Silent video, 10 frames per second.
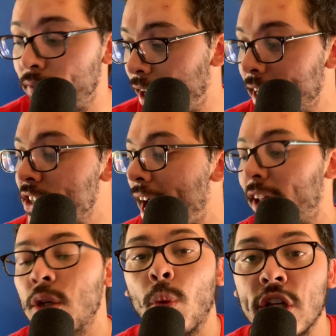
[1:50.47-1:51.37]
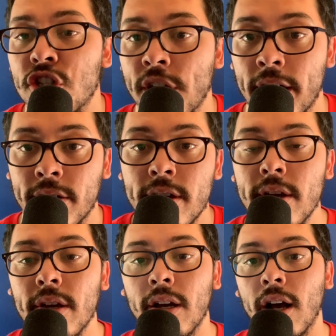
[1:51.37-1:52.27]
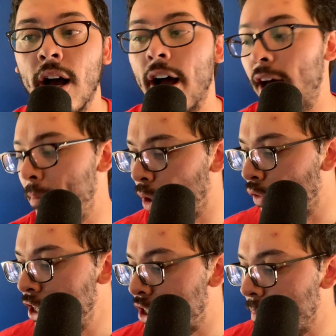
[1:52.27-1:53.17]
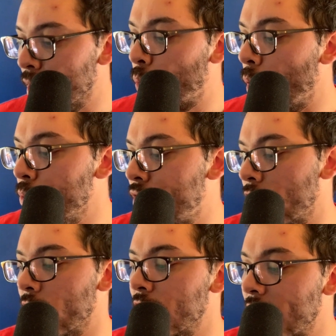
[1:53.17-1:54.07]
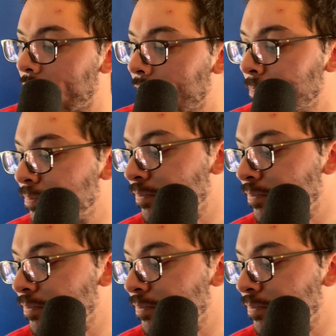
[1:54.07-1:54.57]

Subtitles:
I forget exactly what he said. I'm going to read some of the quotes here in a second.